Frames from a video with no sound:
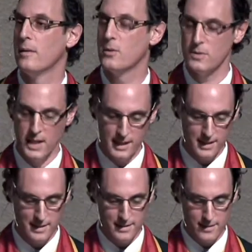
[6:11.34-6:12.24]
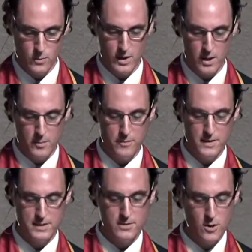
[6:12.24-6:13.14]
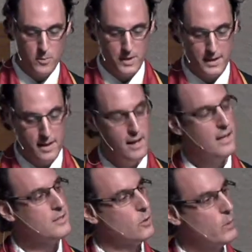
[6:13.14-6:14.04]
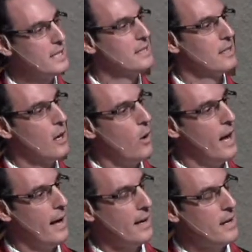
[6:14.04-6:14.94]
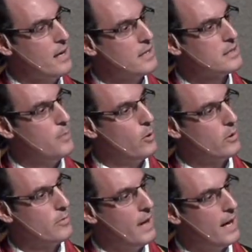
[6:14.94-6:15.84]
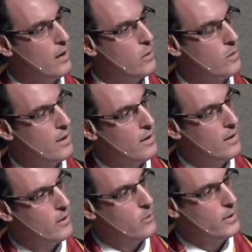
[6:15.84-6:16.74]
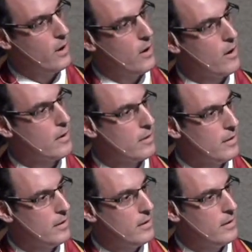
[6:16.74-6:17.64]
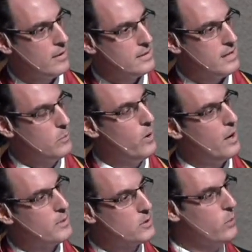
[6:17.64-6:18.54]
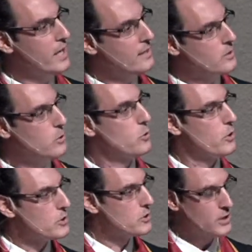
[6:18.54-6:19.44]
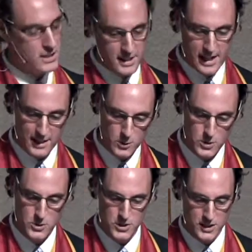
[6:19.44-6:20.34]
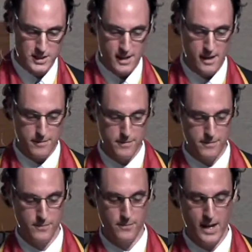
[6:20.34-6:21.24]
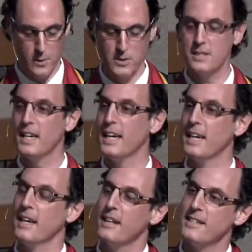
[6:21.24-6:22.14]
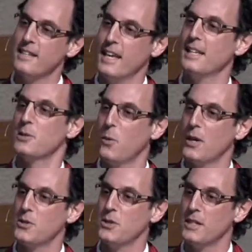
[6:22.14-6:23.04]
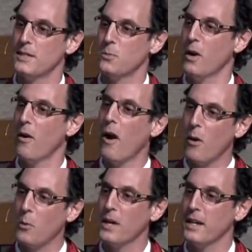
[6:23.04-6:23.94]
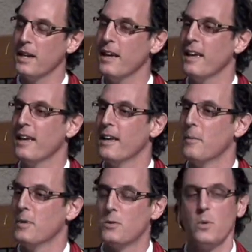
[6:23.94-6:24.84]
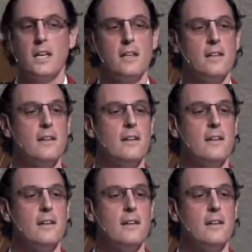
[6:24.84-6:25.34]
To take it into the realm of this sermon, 2 weeks ago I spoke of how we are somewhere between too Christian and not Christian enough. I would say today's question is, where are we between